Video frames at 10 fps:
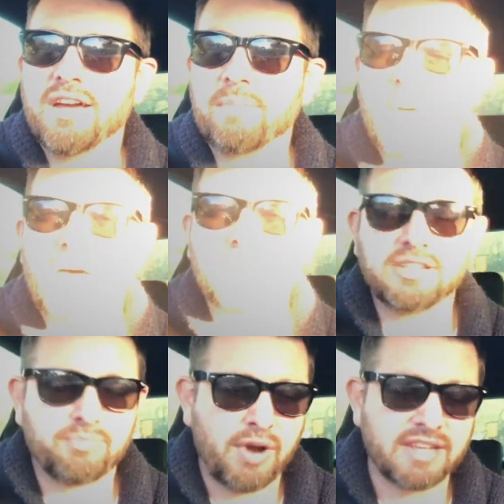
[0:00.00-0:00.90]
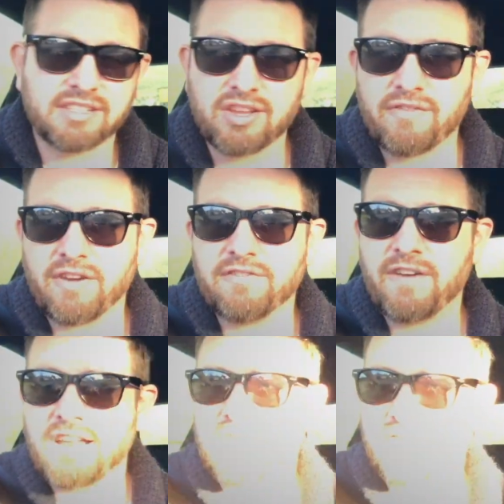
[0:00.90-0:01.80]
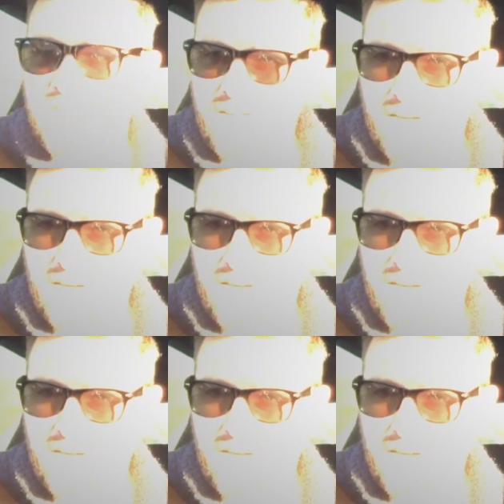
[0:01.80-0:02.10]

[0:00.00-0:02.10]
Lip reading: about this brake servo failure for the